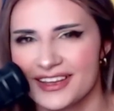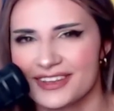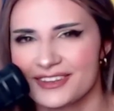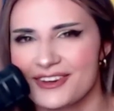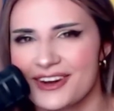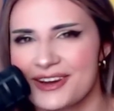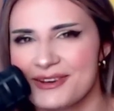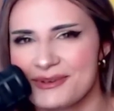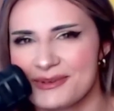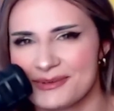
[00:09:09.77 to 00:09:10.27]

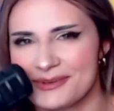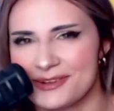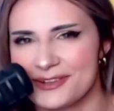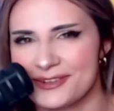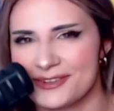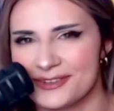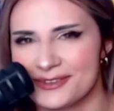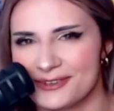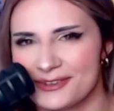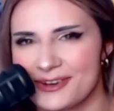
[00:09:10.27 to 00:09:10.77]
Great
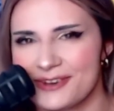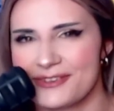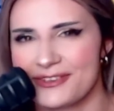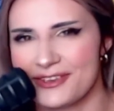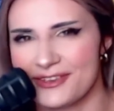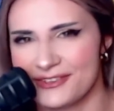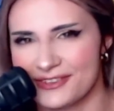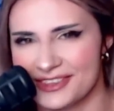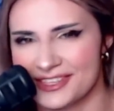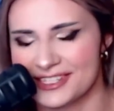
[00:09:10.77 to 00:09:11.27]

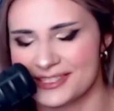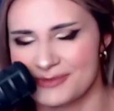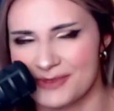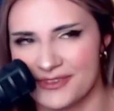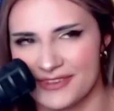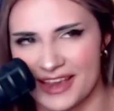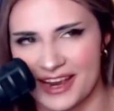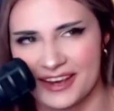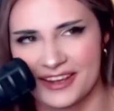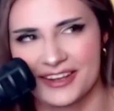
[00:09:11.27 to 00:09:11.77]
review for this
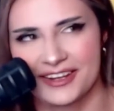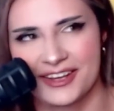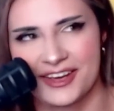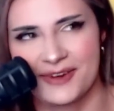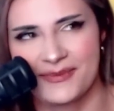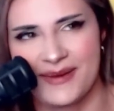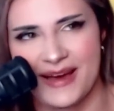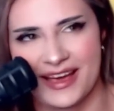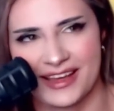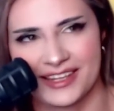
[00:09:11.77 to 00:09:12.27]
movie. I could
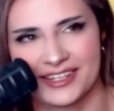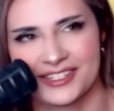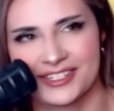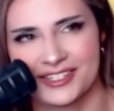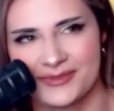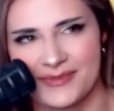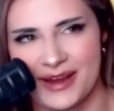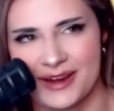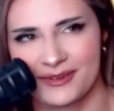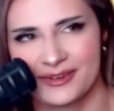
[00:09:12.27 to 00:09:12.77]
go back and
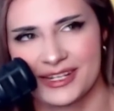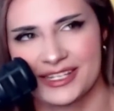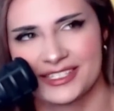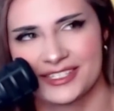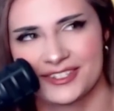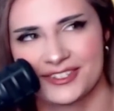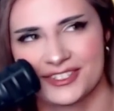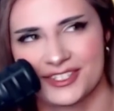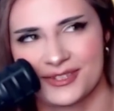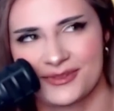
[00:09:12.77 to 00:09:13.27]
do my
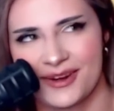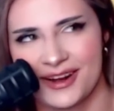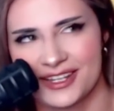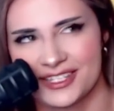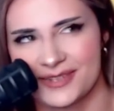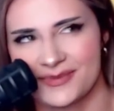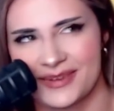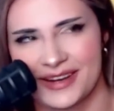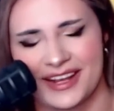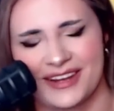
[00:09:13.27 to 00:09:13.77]
research and
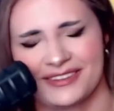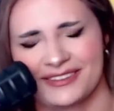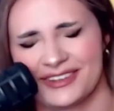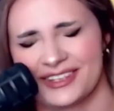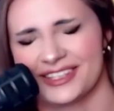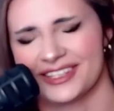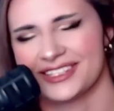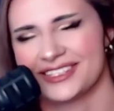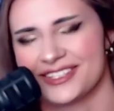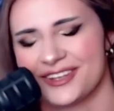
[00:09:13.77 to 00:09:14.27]
watch it, but I
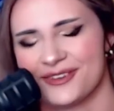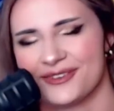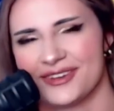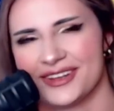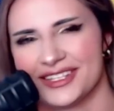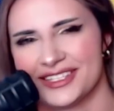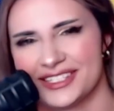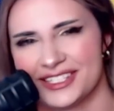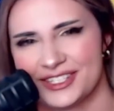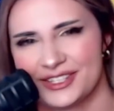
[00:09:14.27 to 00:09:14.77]
really don't
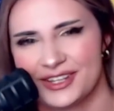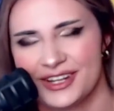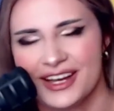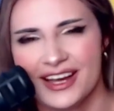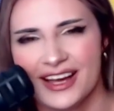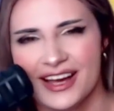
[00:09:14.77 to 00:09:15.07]
want to.